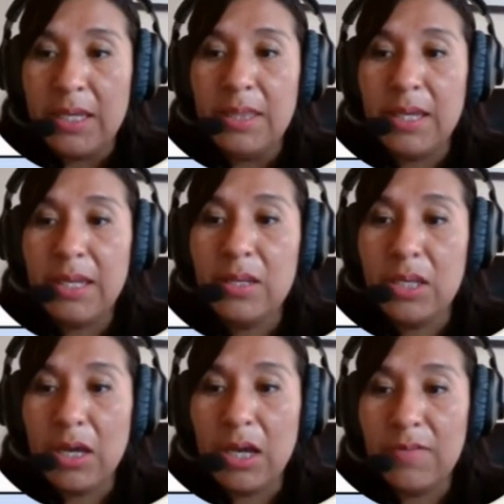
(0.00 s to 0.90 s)
Then
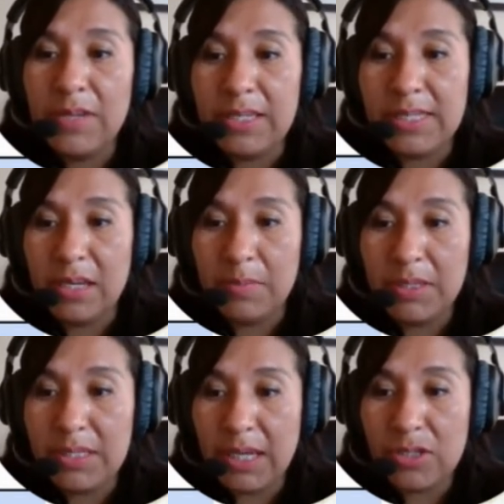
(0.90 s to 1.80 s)
you have the
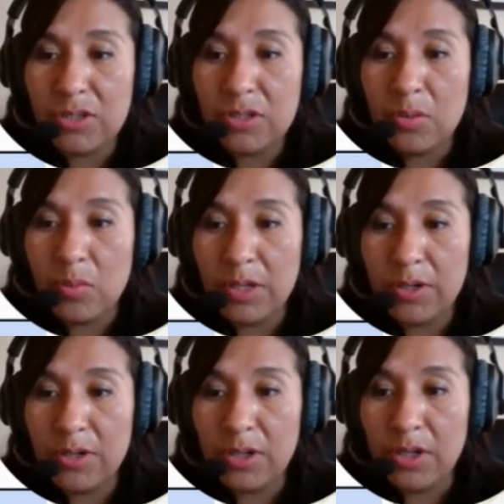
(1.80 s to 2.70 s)
assignment section,
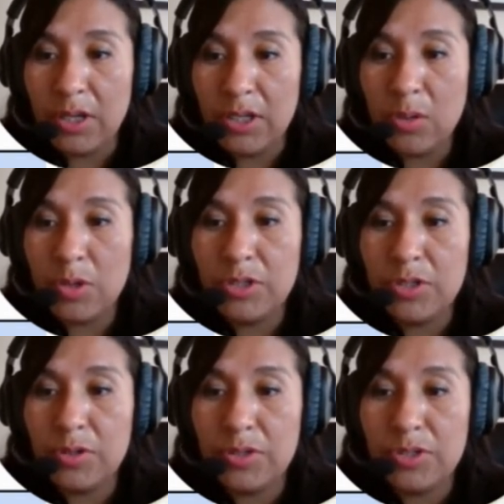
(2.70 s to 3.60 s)
whether you want
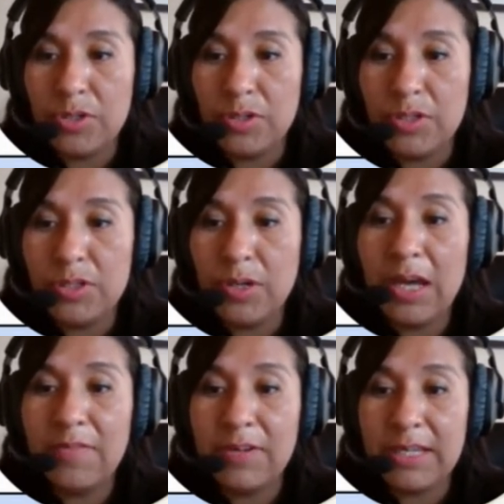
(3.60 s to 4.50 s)
your students to
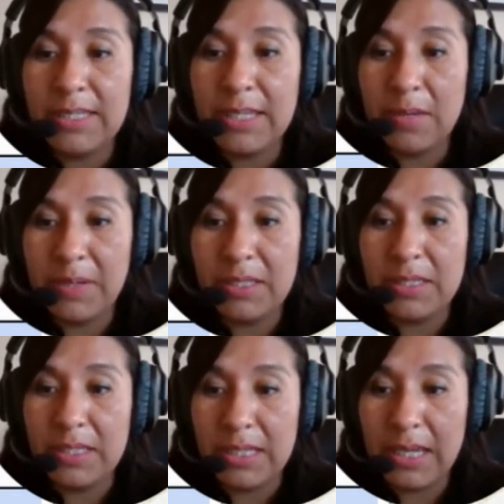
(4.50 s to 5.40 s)
have an assignment
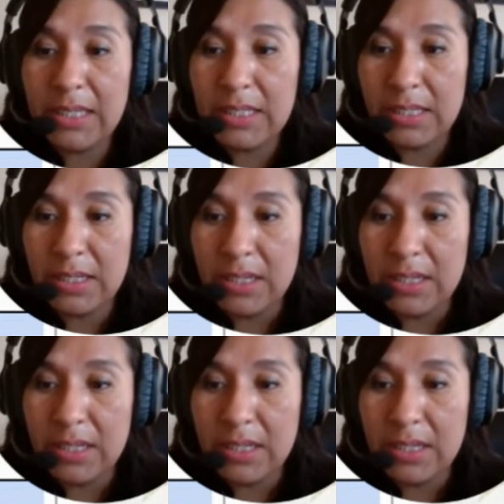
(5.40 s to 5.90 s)
date